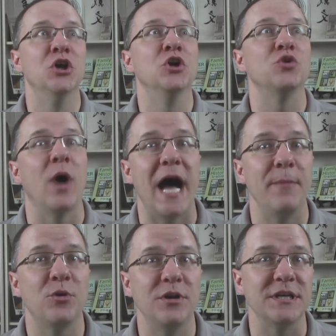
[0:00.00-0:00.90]
So
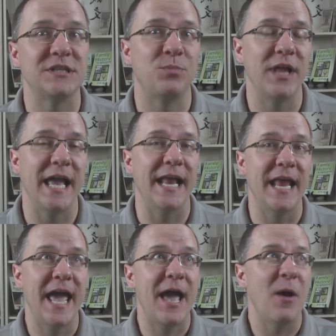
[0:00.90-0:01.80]
I'm going to
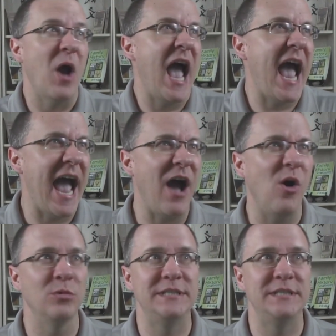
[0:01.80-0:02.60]
explain how